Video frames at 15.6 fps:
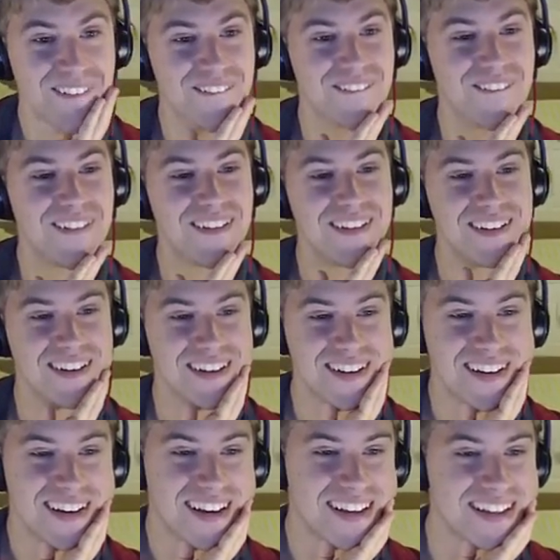What?
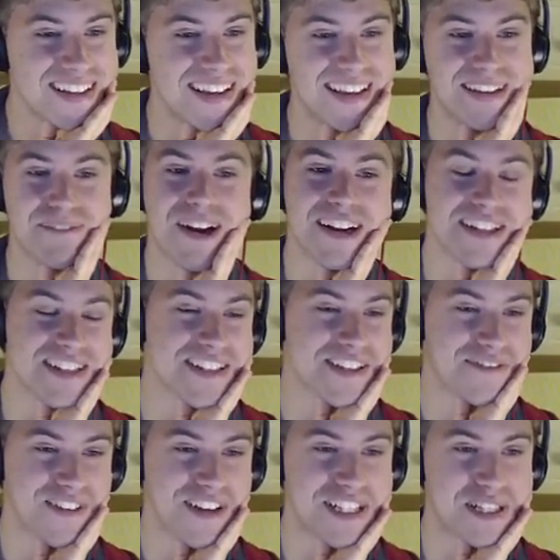He manages
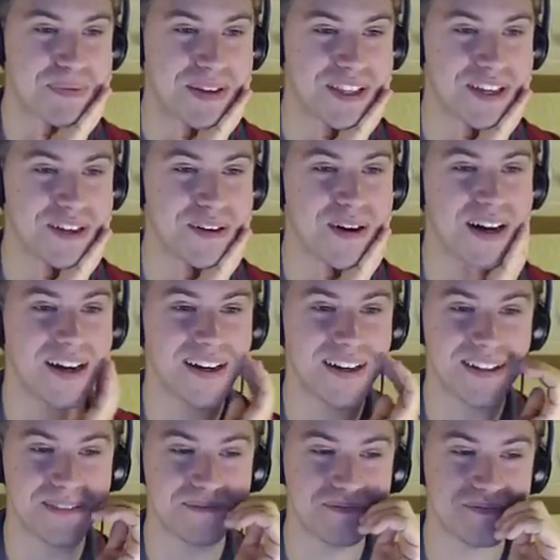to flinch me though.
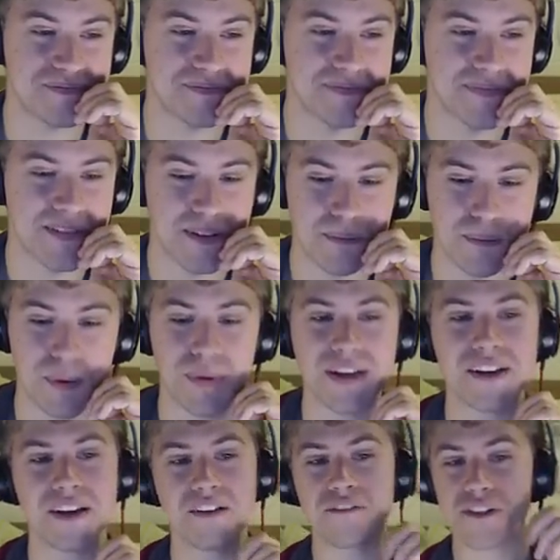But we're
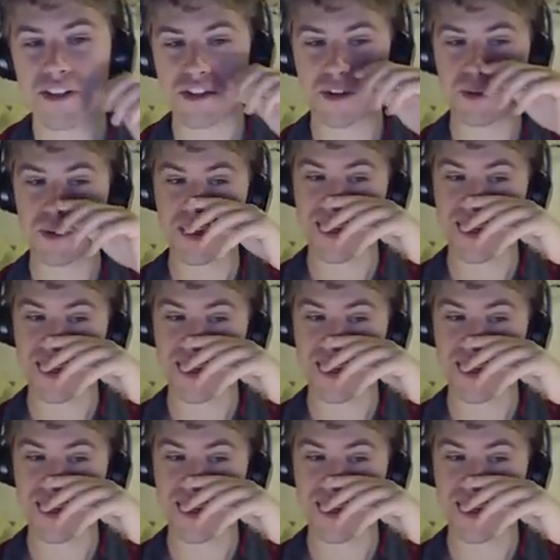going to go for a Schooled